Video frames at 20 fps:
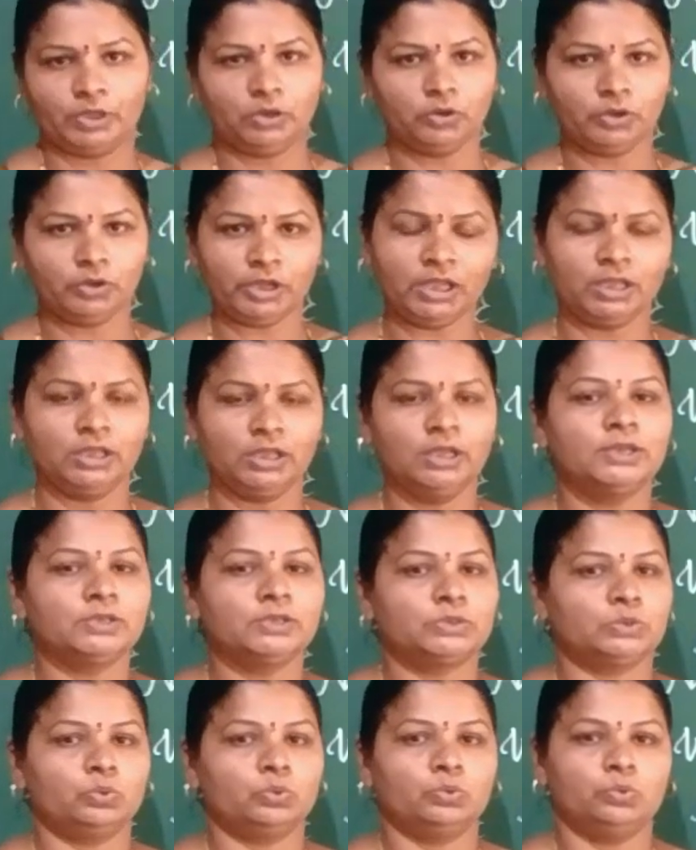Okay,
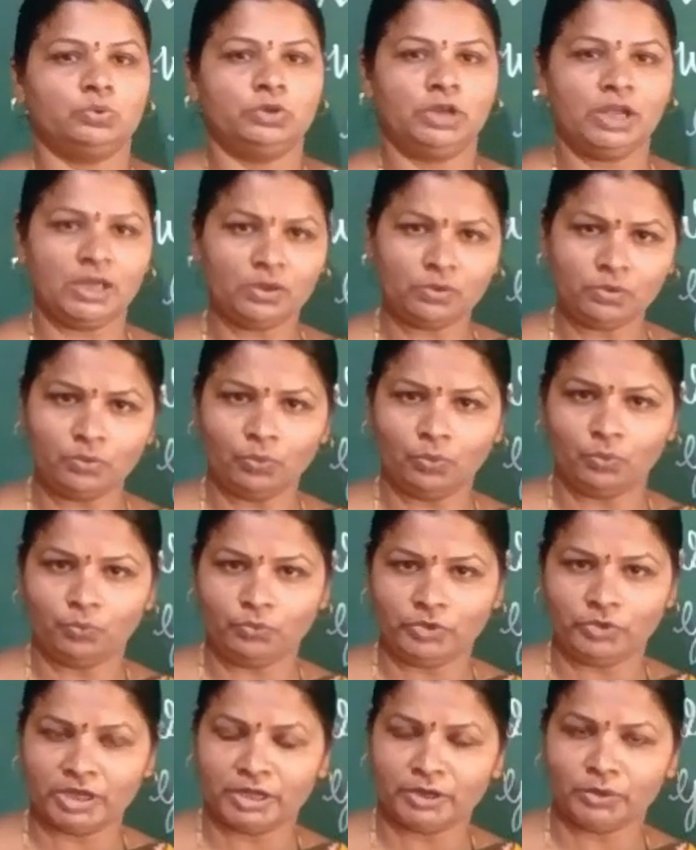so now
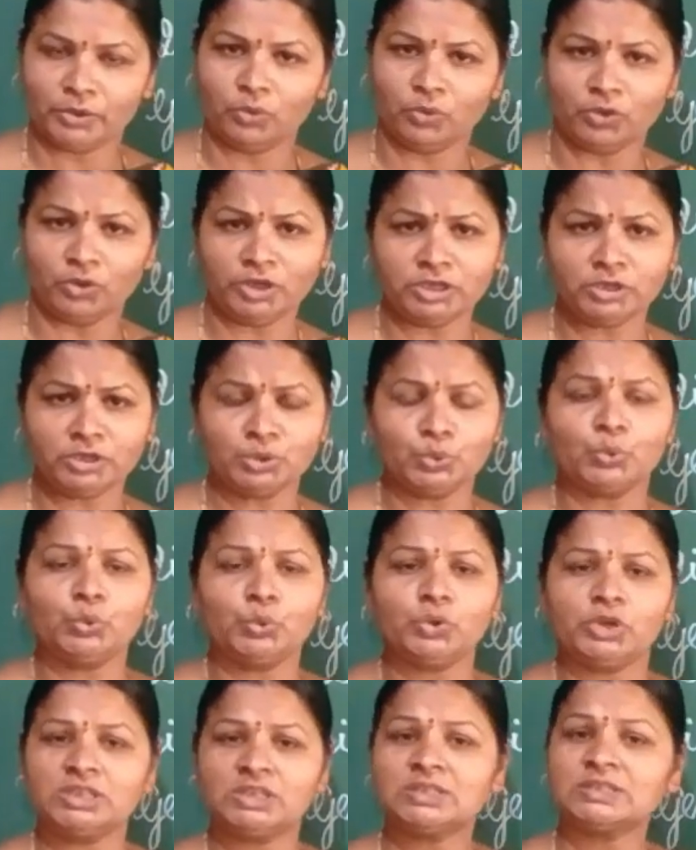we are going
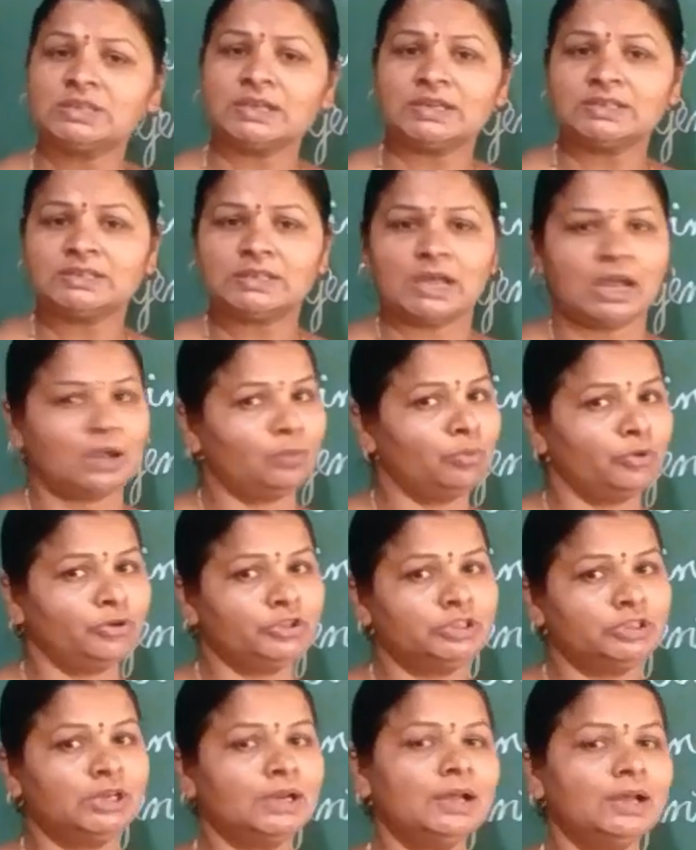to discuss
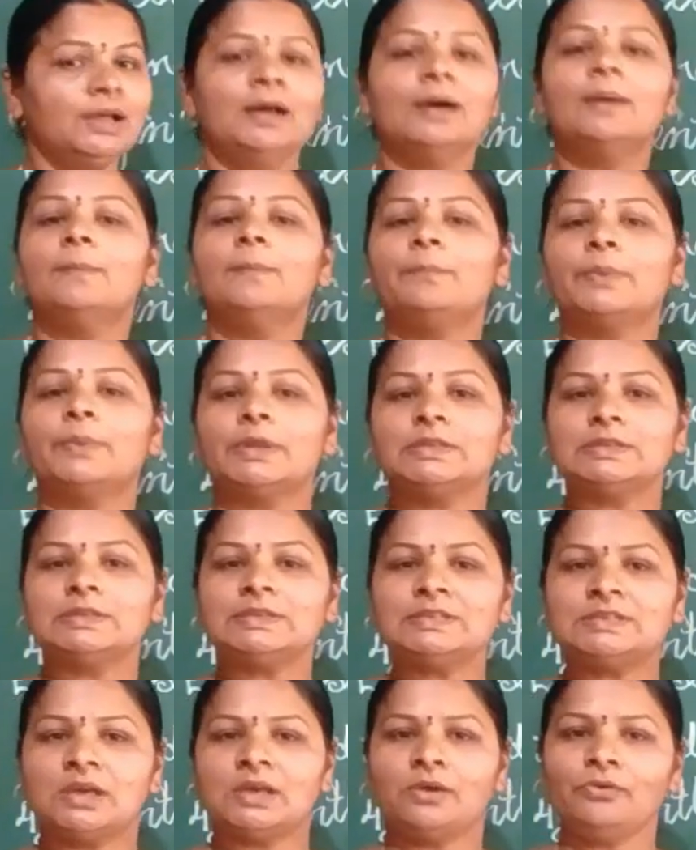about the
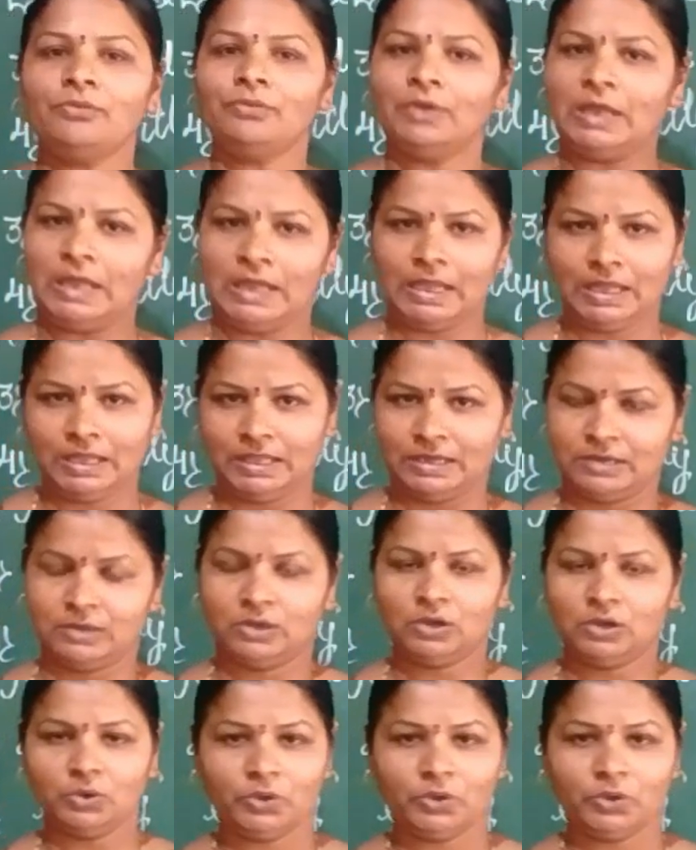presence of air.